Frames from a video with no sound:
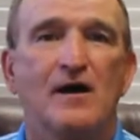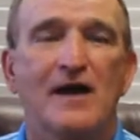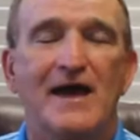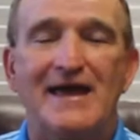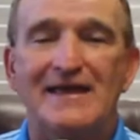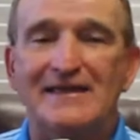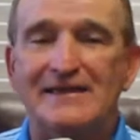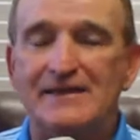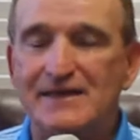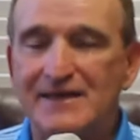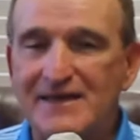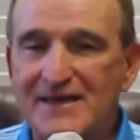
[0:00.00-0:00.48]

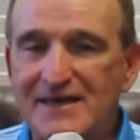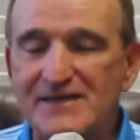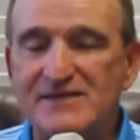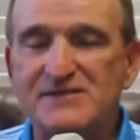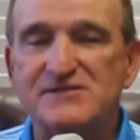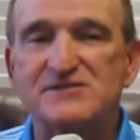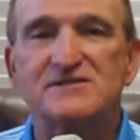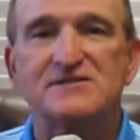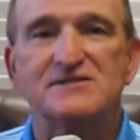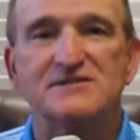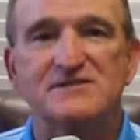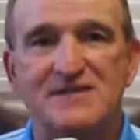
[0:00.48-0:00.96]
at
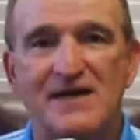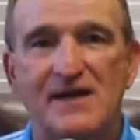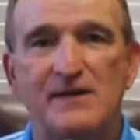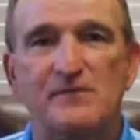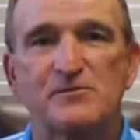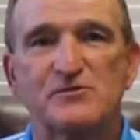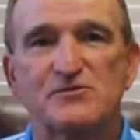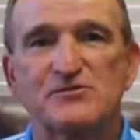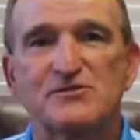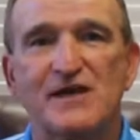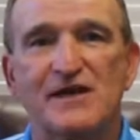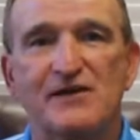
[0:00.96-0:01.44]
least
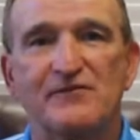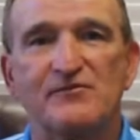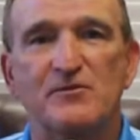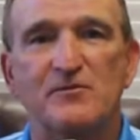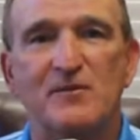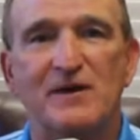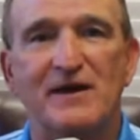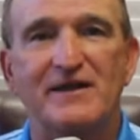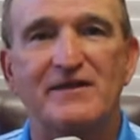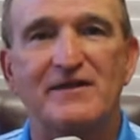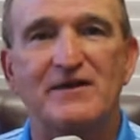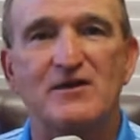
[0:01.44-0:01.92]
10% of the
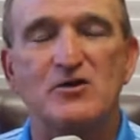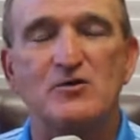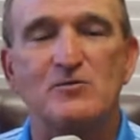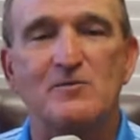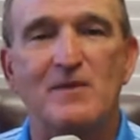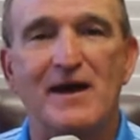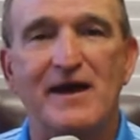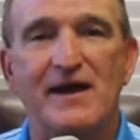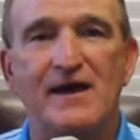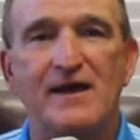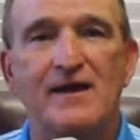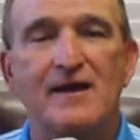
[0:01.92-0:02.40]
money that you
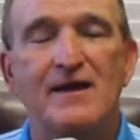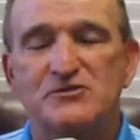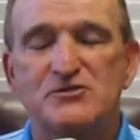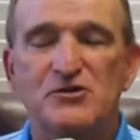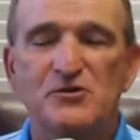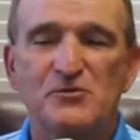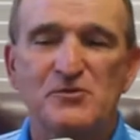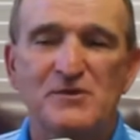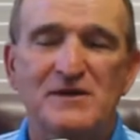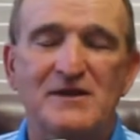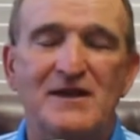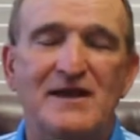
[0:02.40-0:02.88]
make. Do
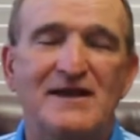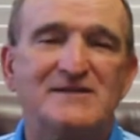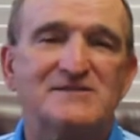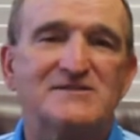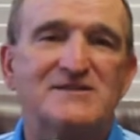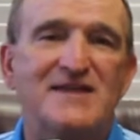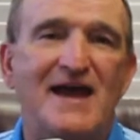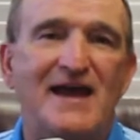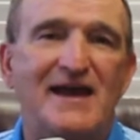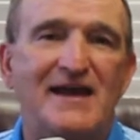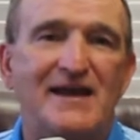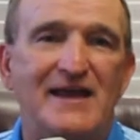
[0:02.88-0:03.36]
you realize
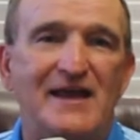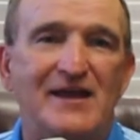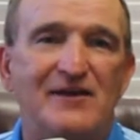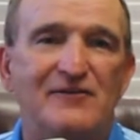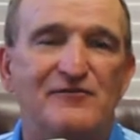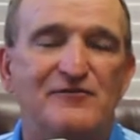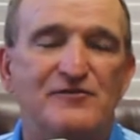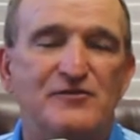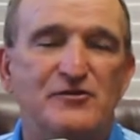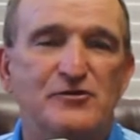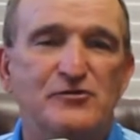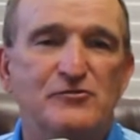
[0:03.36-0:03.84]
that
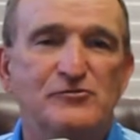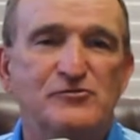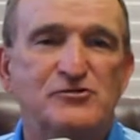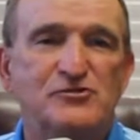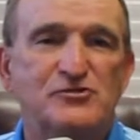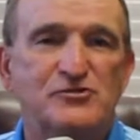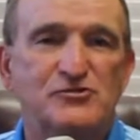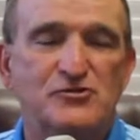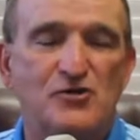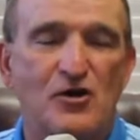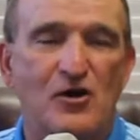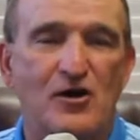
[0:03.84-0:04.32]
if you
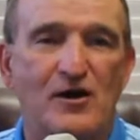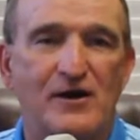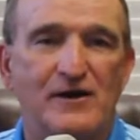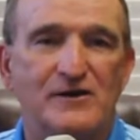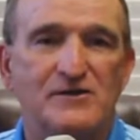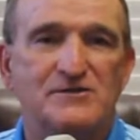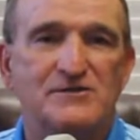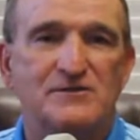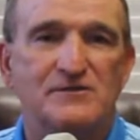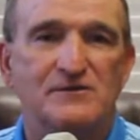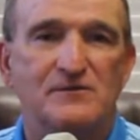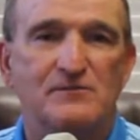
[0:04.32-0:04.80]

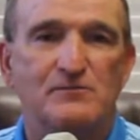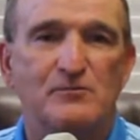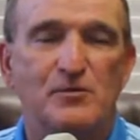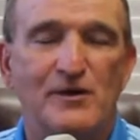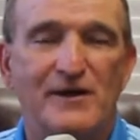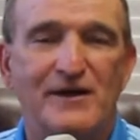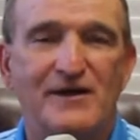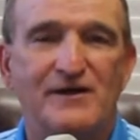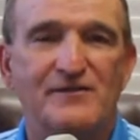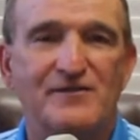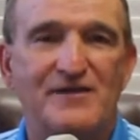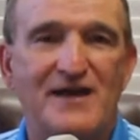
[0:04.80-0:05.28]
start
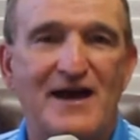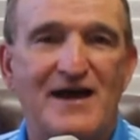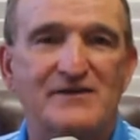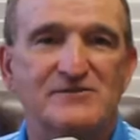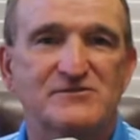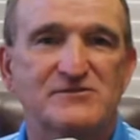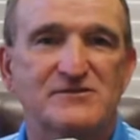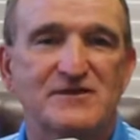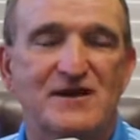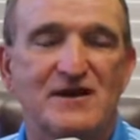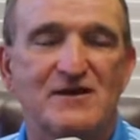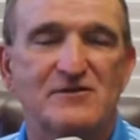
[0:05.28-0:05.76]
putting
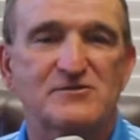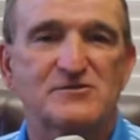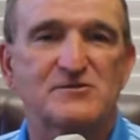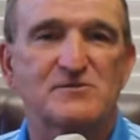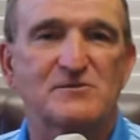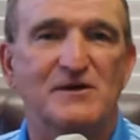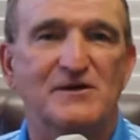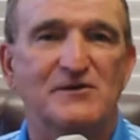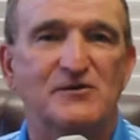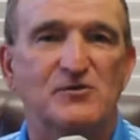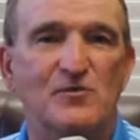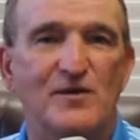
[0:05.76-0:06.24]
$1,000 a
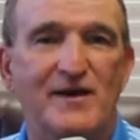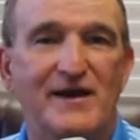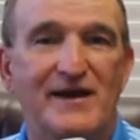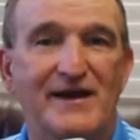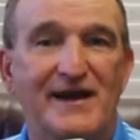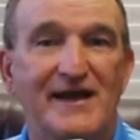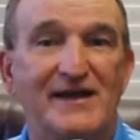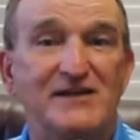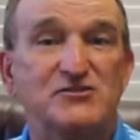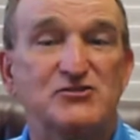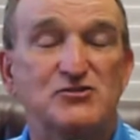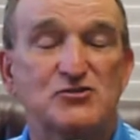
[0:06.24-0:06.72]
month away at
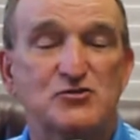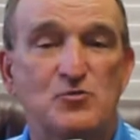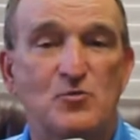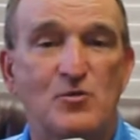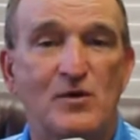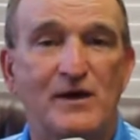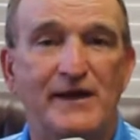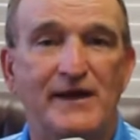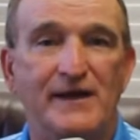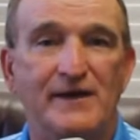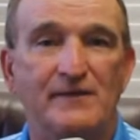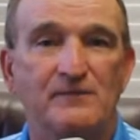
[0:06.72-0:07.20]
age
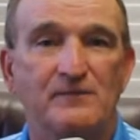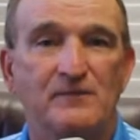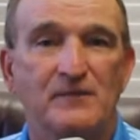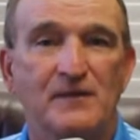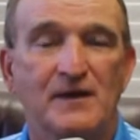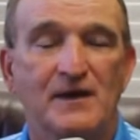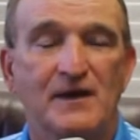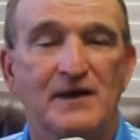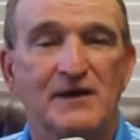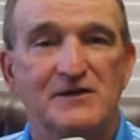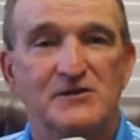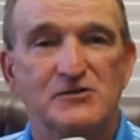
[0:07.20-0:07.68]
20,
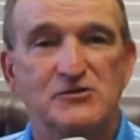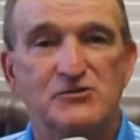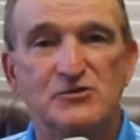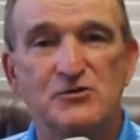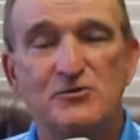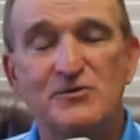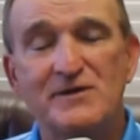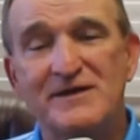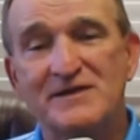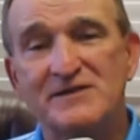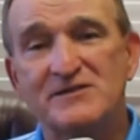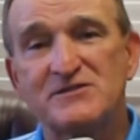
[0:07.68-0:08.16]

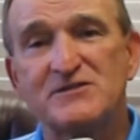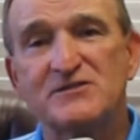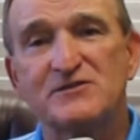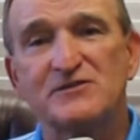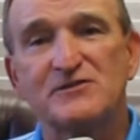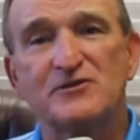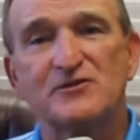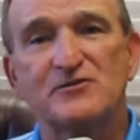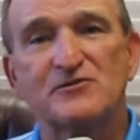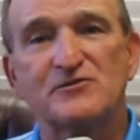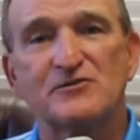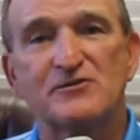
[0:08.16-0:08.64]
do it until
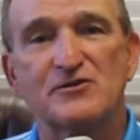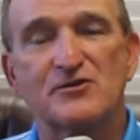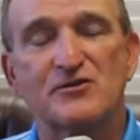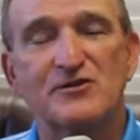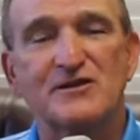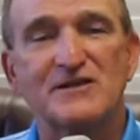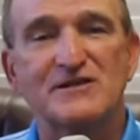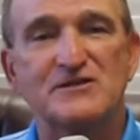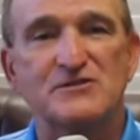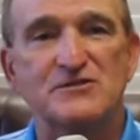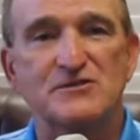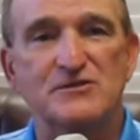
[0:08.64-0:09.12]
you're
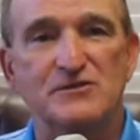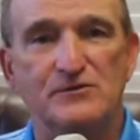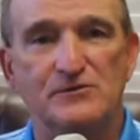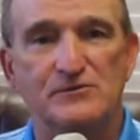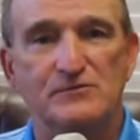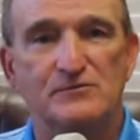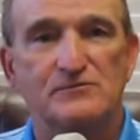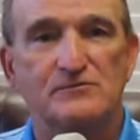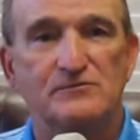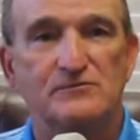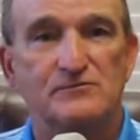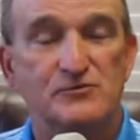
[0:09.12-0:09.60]
32.
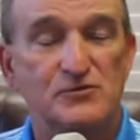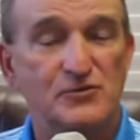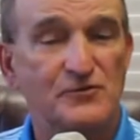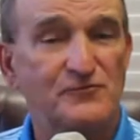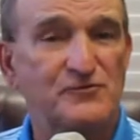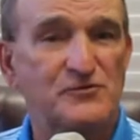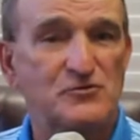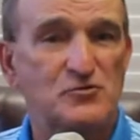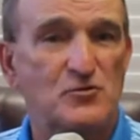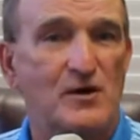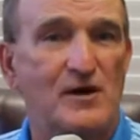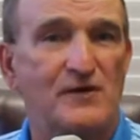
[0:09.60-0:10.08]
Do it
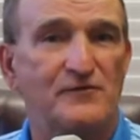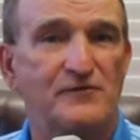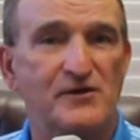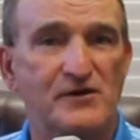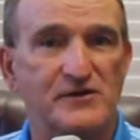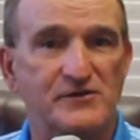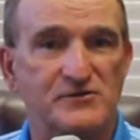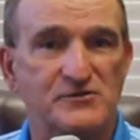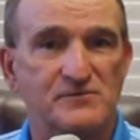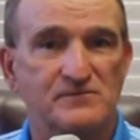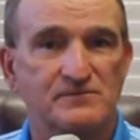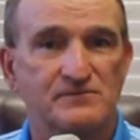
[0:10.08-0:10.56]
for 12
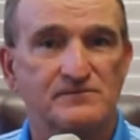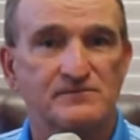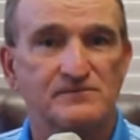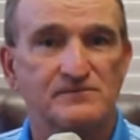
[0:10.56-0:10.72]
years.